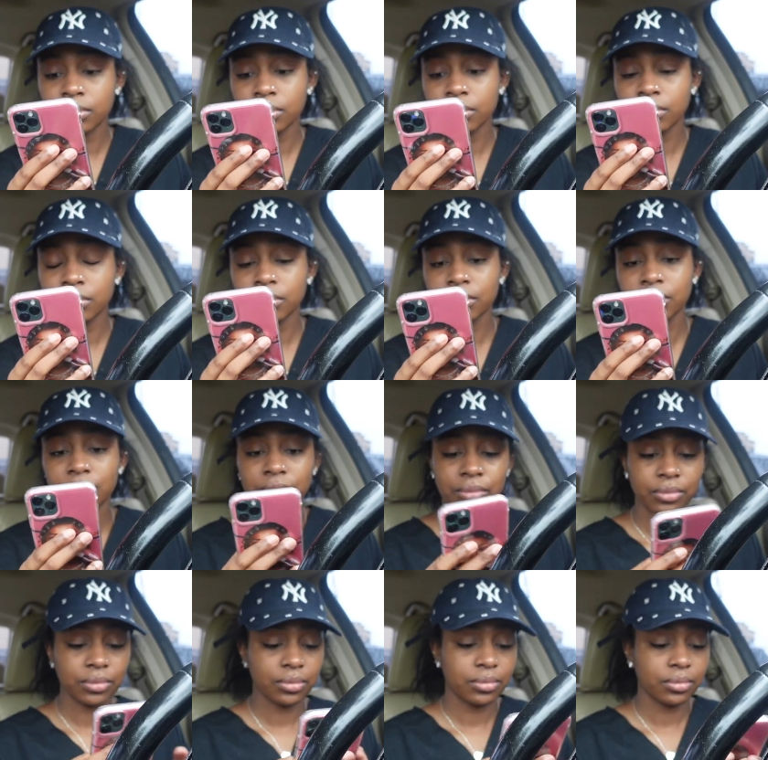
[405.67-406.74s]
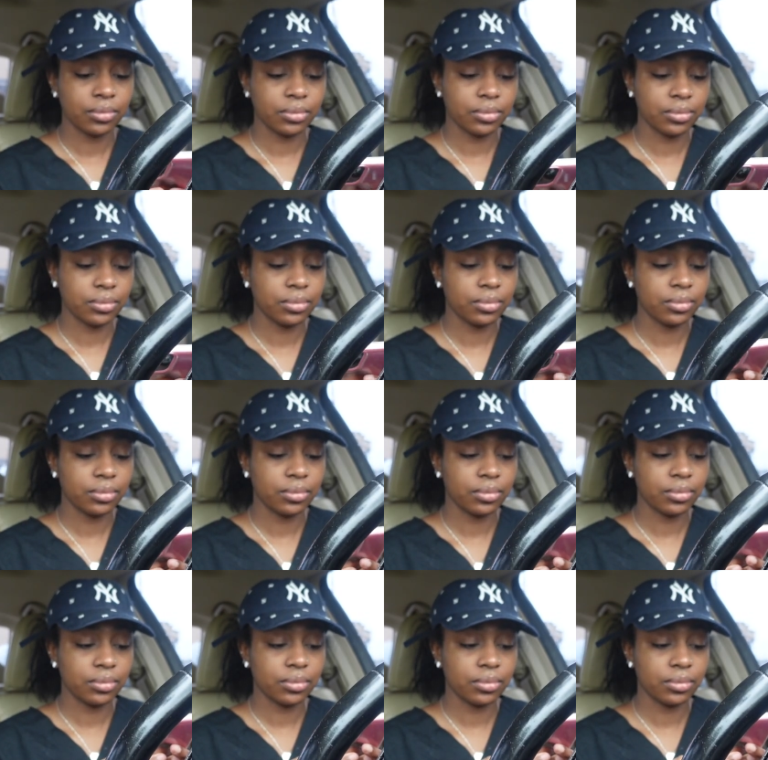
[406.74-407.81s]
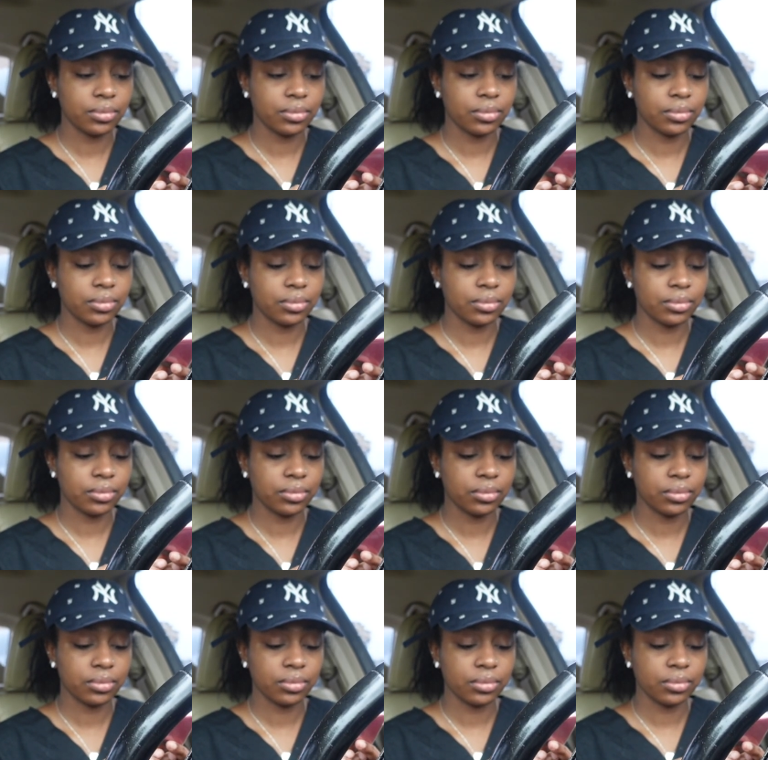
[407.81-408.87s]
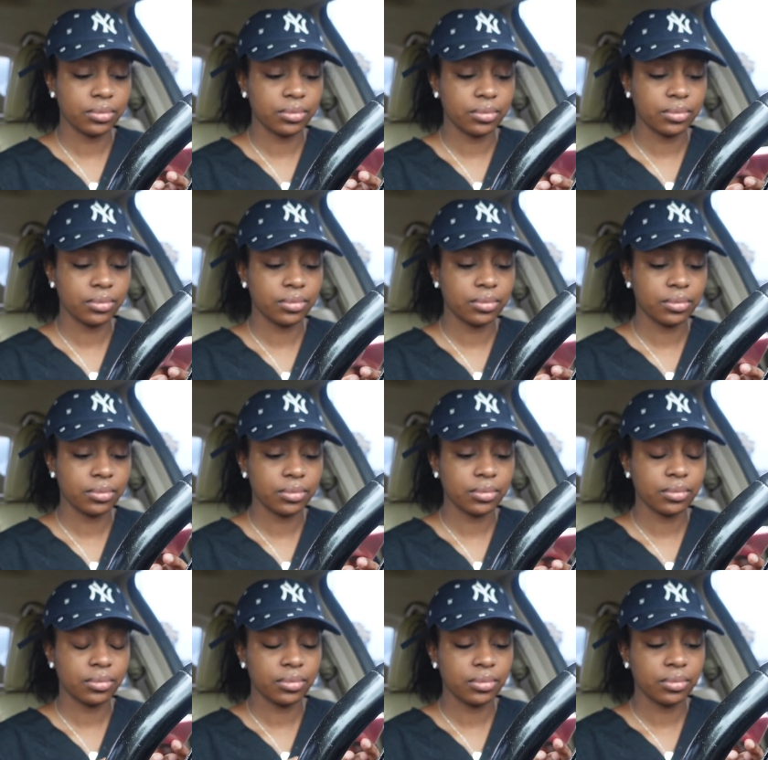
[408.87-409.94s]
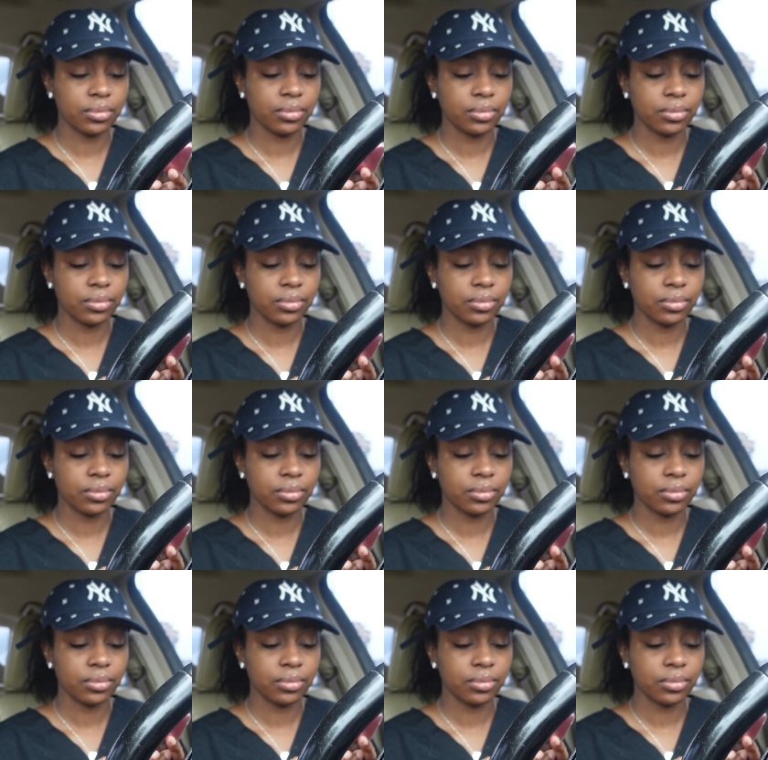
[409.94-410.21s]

(no one is talking)